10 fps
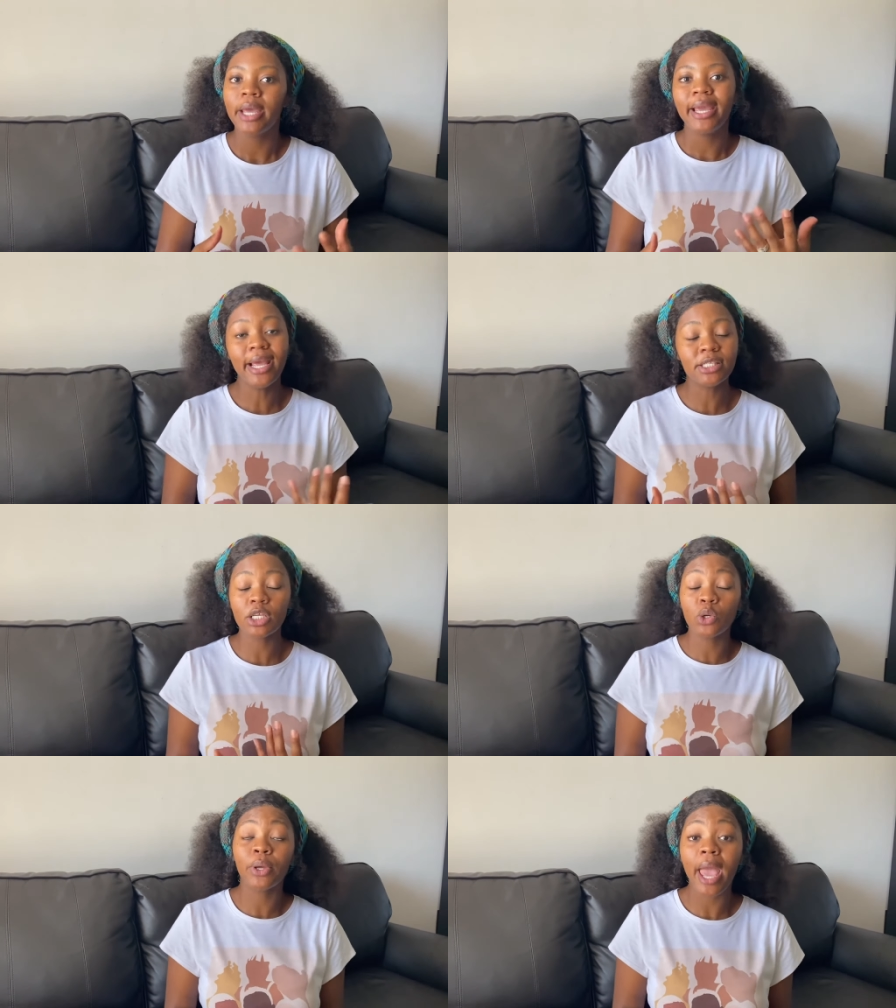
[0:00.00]
It's,
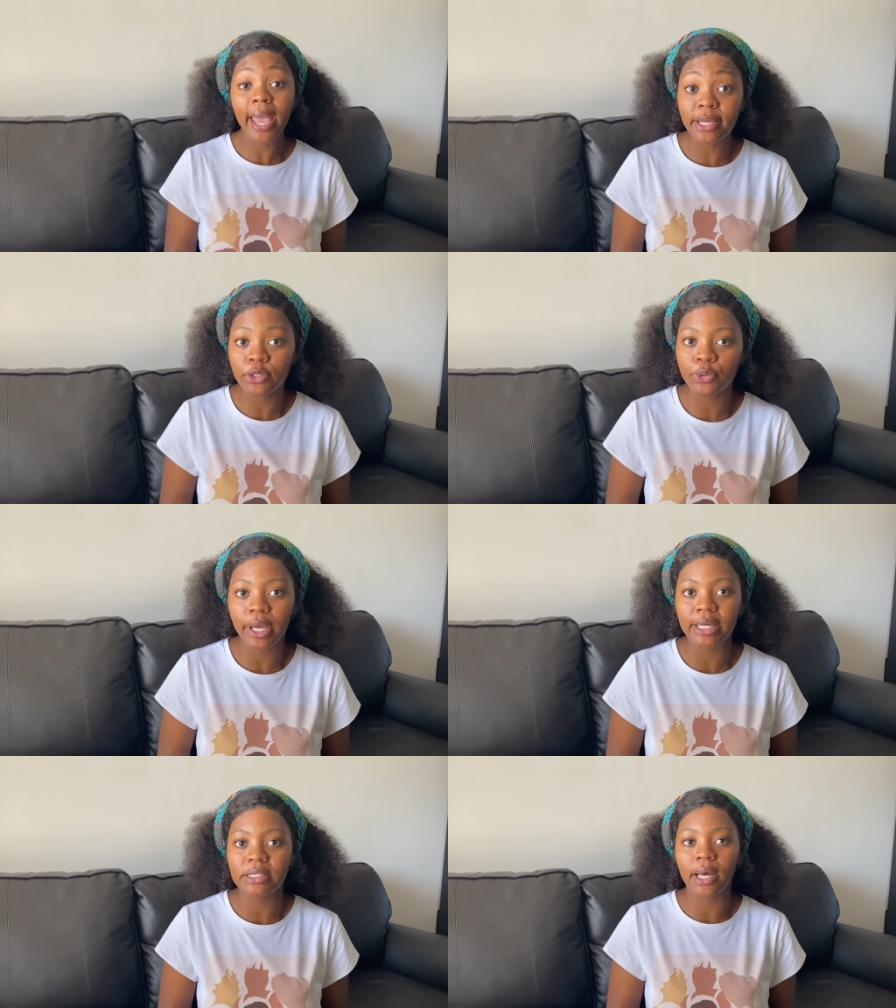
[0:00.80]
it's okay to
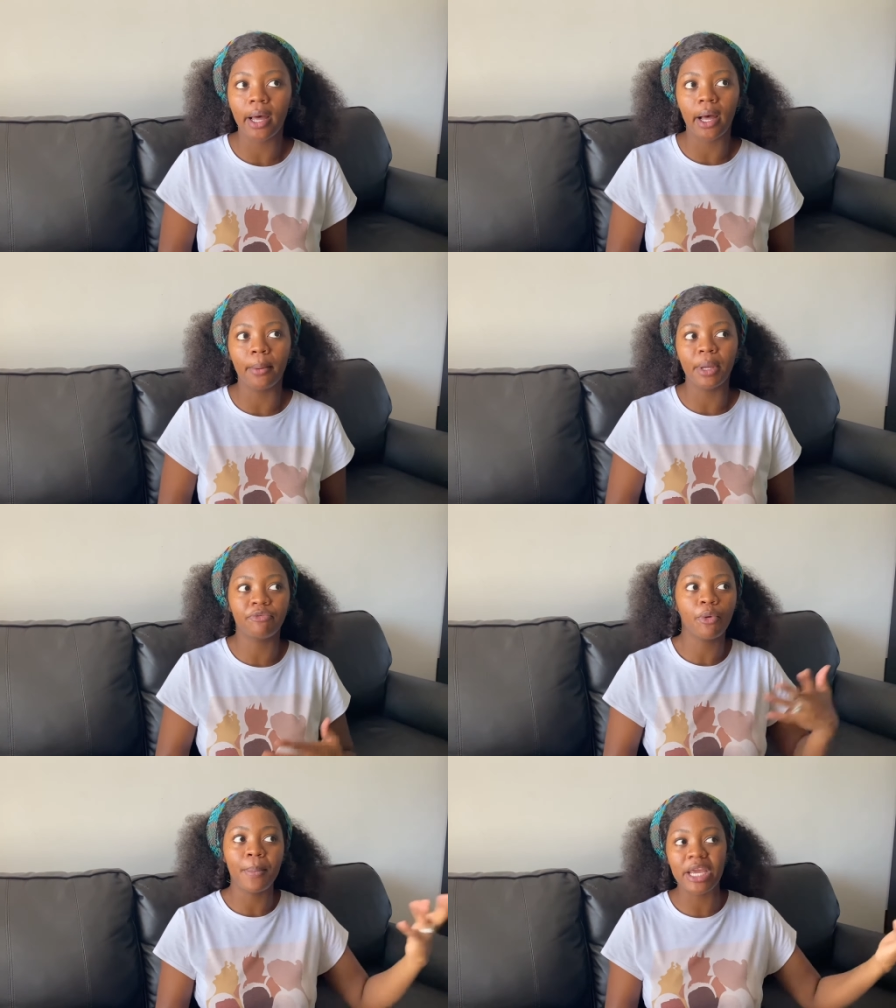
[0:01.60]
get um,
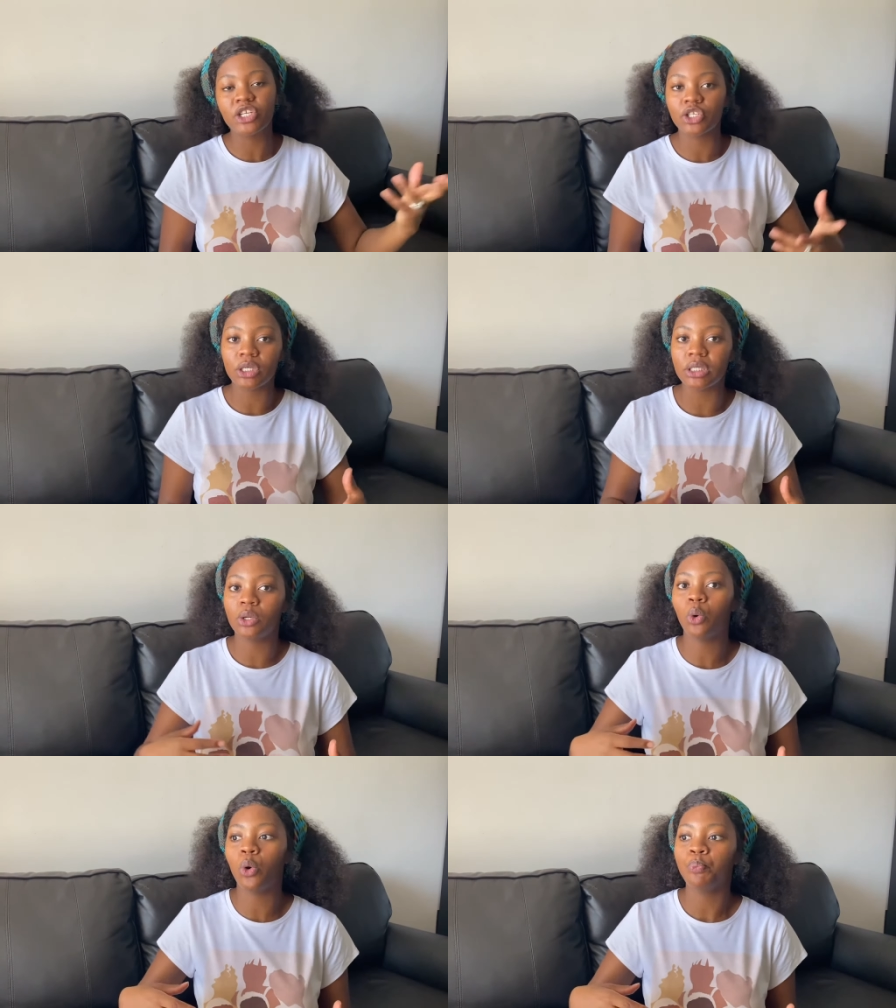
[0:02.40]
information
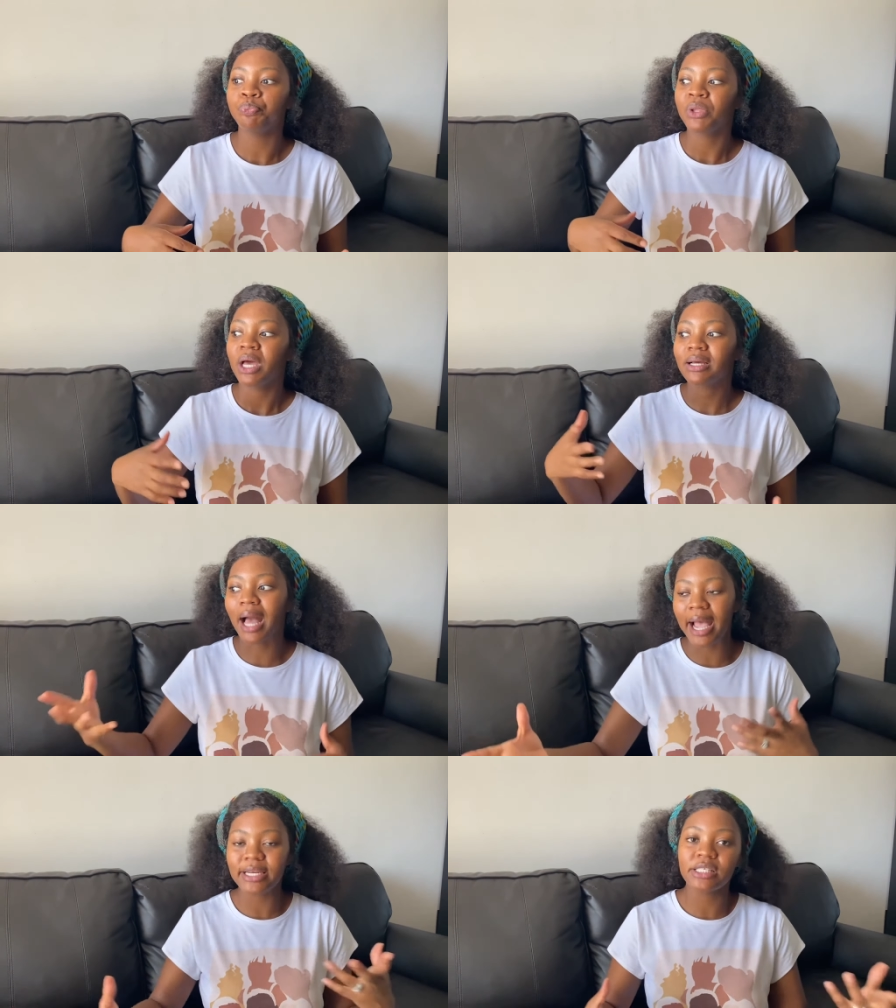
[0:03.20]
or
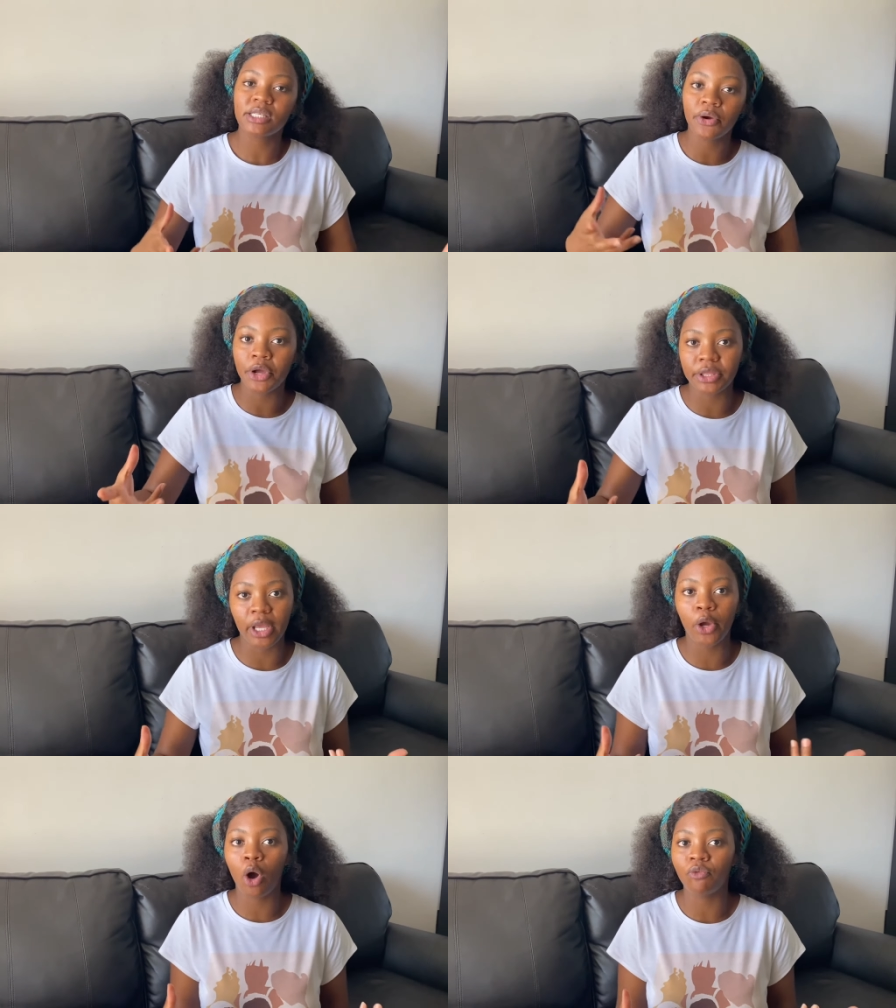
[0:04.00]
guidance here and
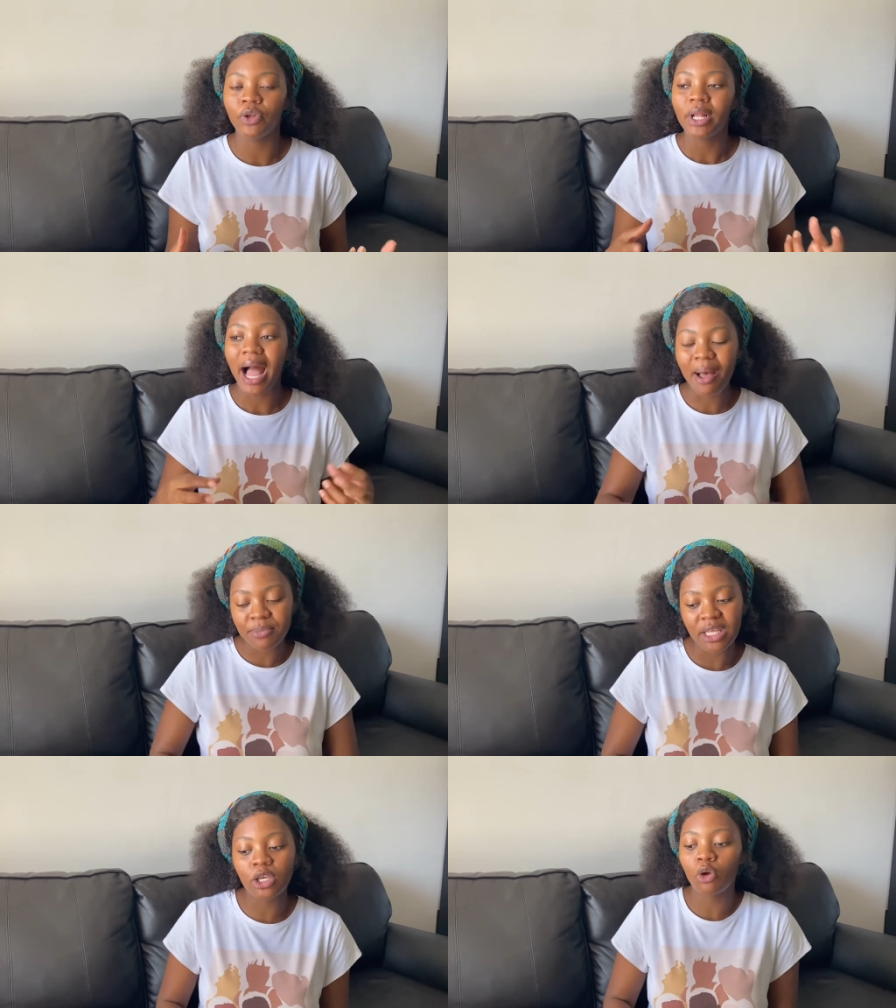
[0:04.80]
there of, I'm
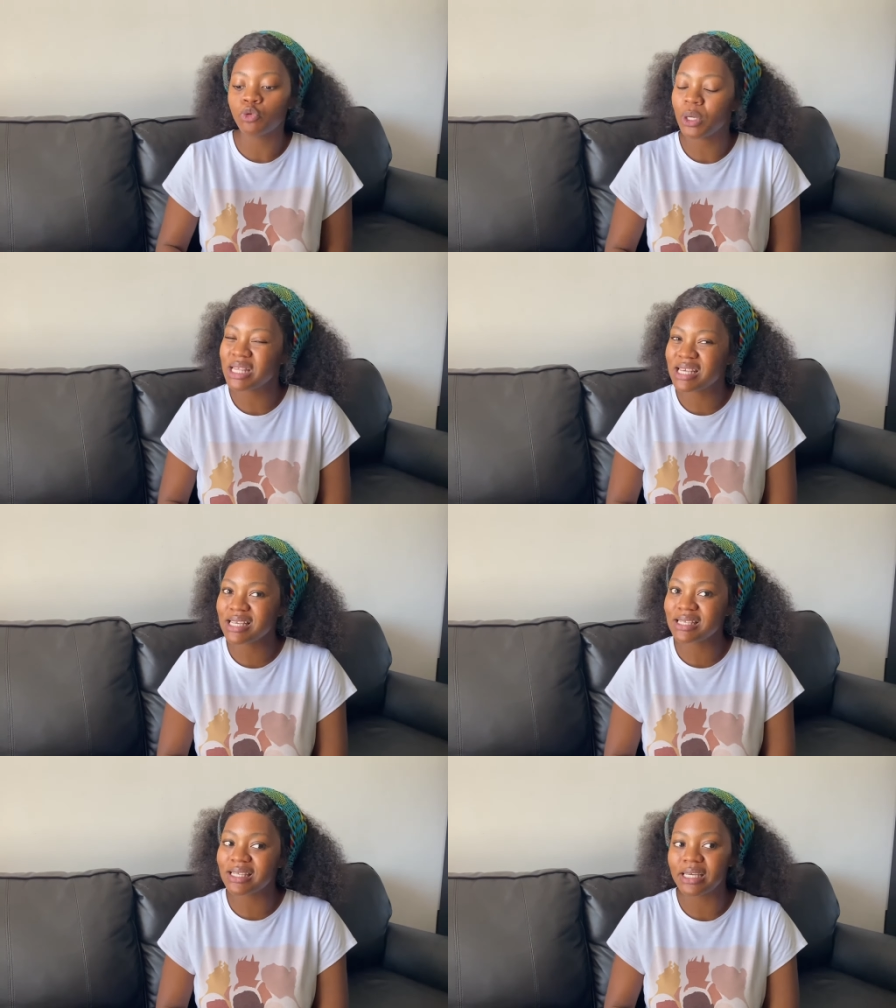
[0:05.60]
thinking of doing
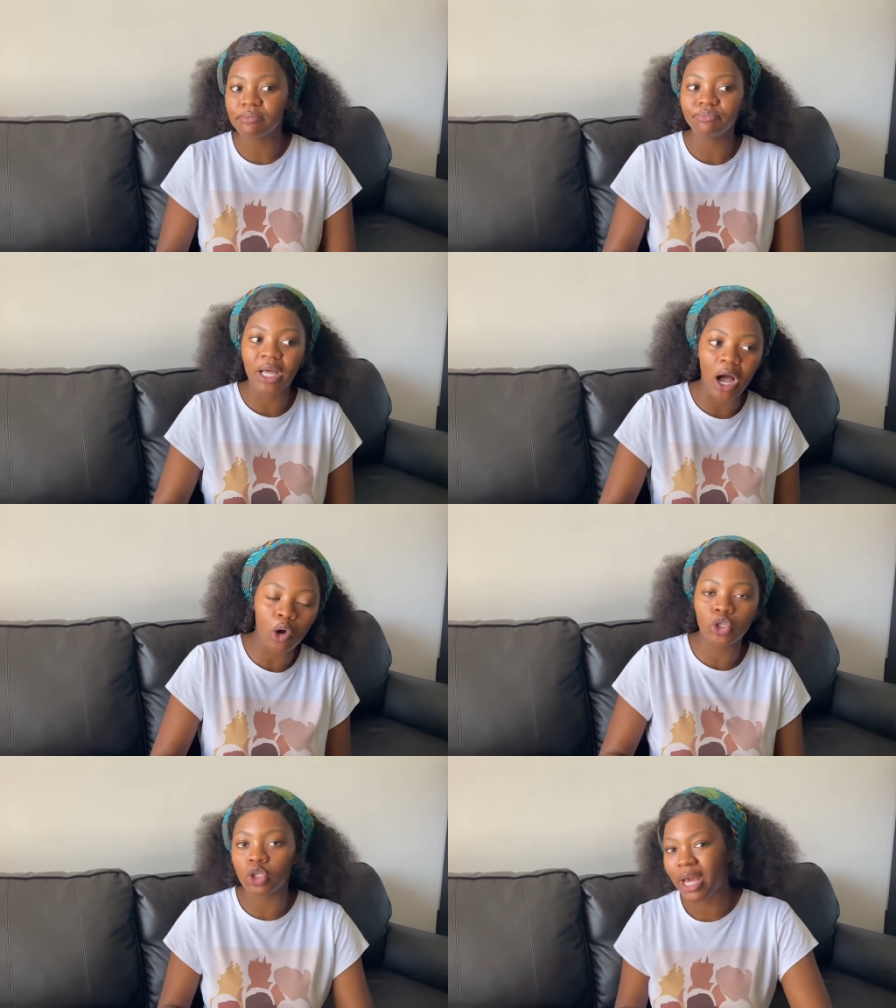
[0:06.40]
this. How
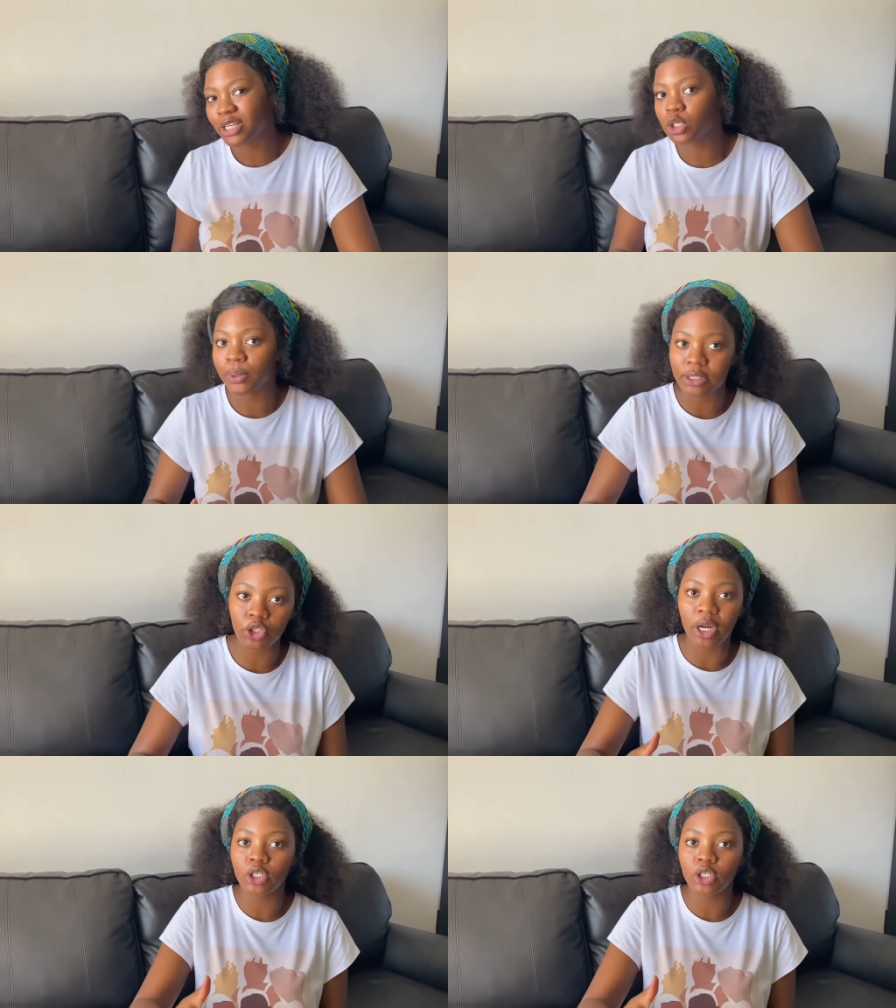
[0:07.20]
should I do it? Should I